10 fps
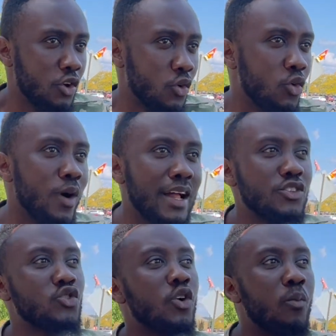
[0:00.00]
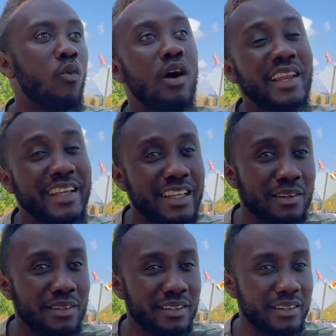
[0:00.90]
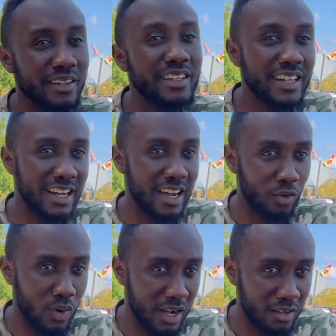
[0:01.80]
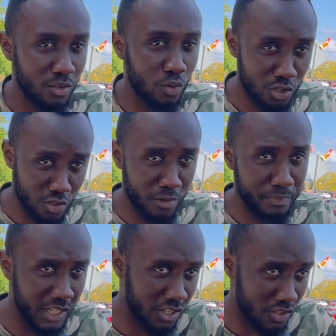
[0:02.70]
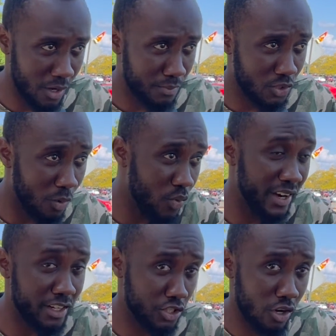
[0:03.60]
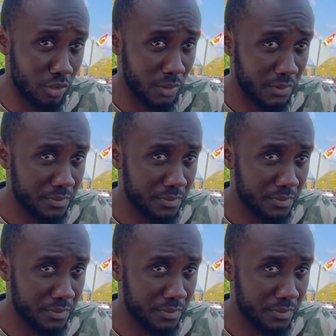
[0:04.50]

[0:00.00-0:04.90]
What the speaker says: who had someone in Nicaragua who was going to pick us up somewhere in the jungle.